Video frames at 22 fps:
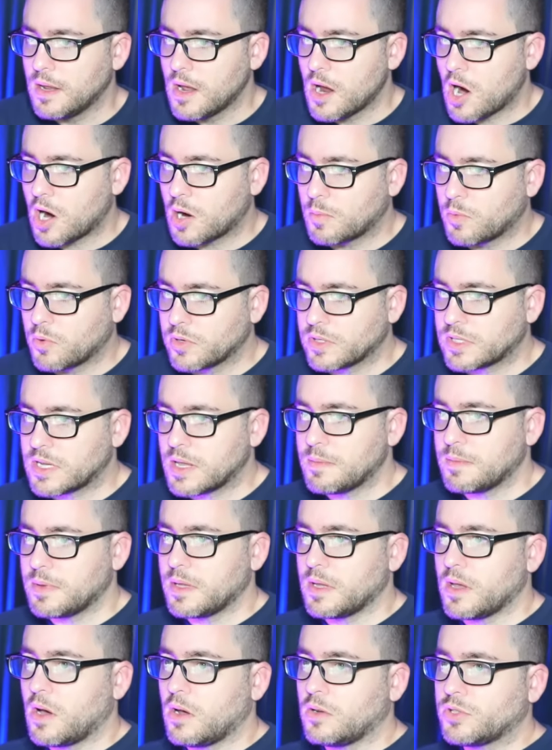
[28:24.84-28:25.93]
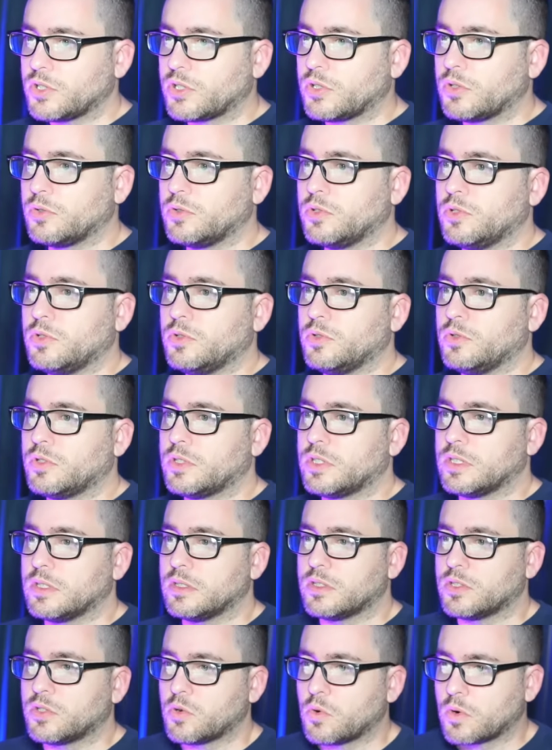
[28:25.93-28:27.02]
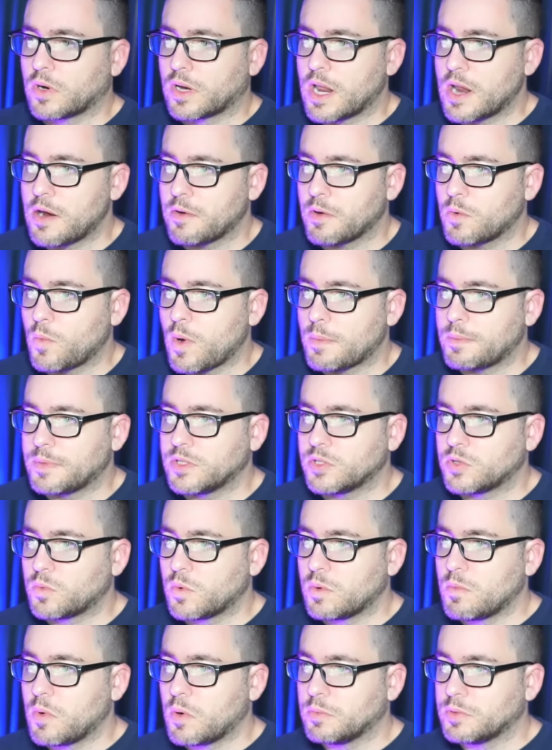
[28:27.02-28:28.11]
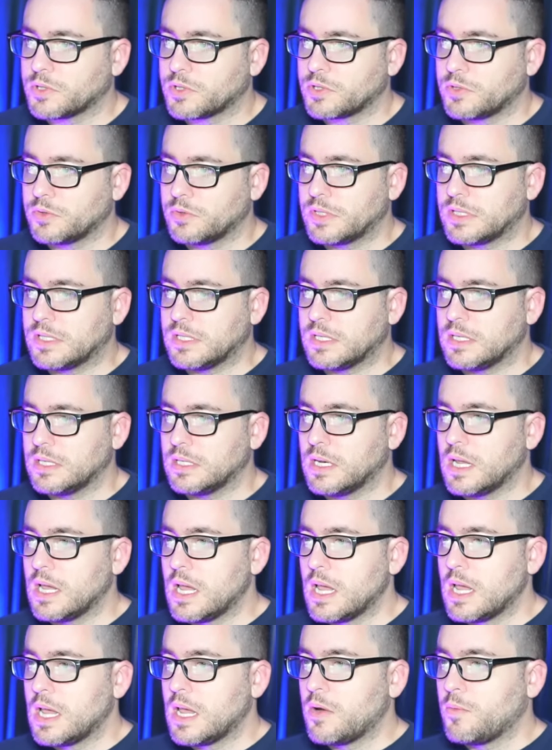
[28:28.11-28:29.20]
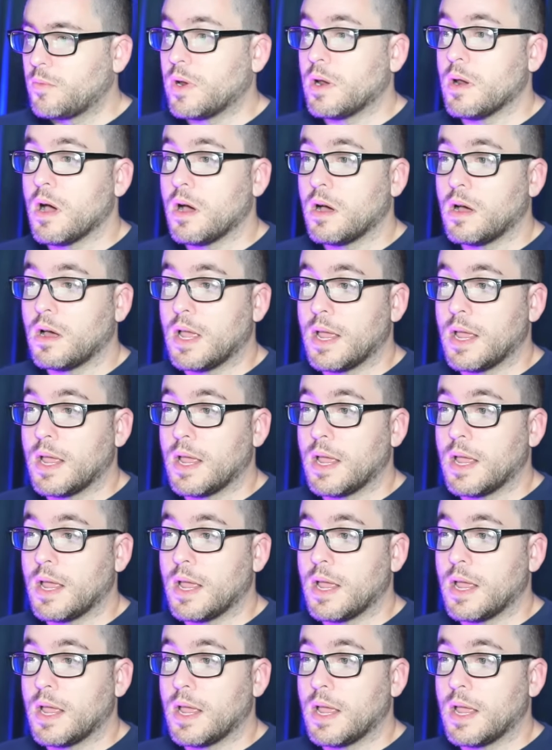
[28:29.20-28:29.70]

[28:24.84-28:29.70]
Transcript: Hard points can be also used to store carried weapons when mobile suits need when a,